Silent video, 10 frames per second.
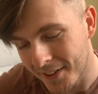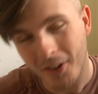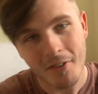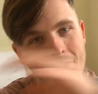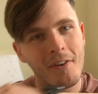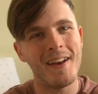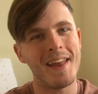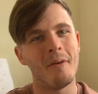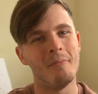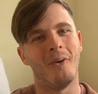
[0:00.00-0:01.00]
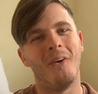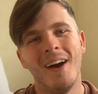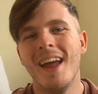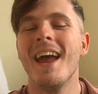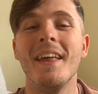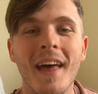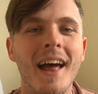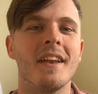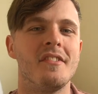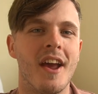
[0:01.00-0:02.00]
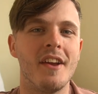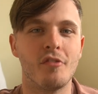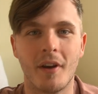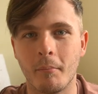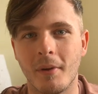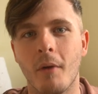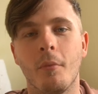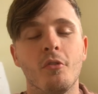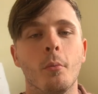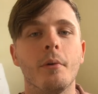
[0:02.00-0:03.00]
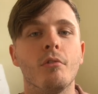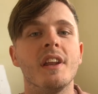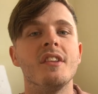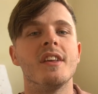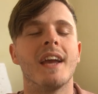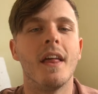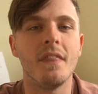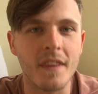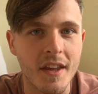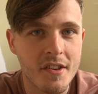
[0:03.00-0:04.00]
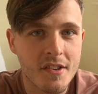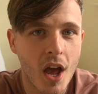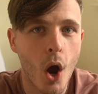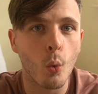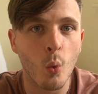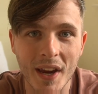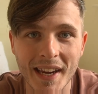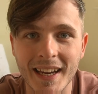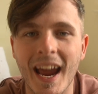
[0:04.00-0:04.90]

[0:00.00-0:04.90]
You can find out more in the L S J shredding plan, which we'll be releasing this week.